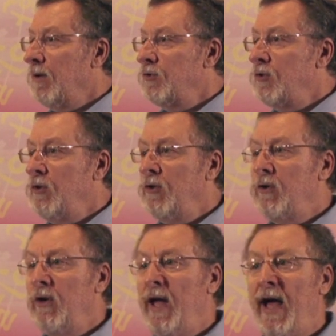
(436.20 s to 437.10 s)
So you're
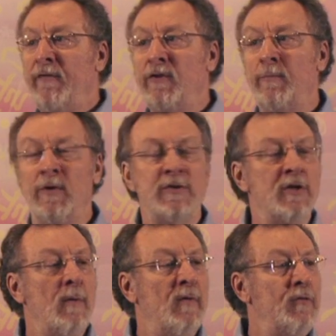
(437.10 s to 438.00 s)
going to have to put
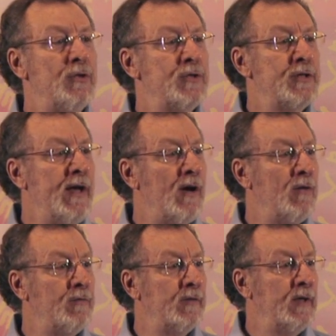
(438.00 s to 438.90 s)
some of
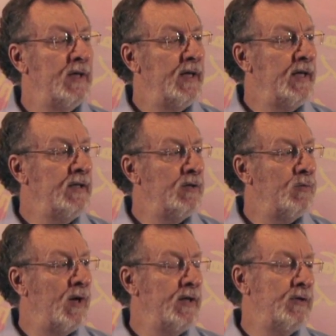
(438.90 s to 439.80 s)
yourself into
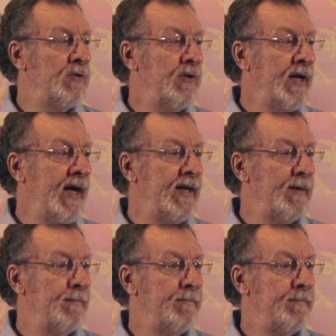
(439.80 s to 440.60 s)
what you create.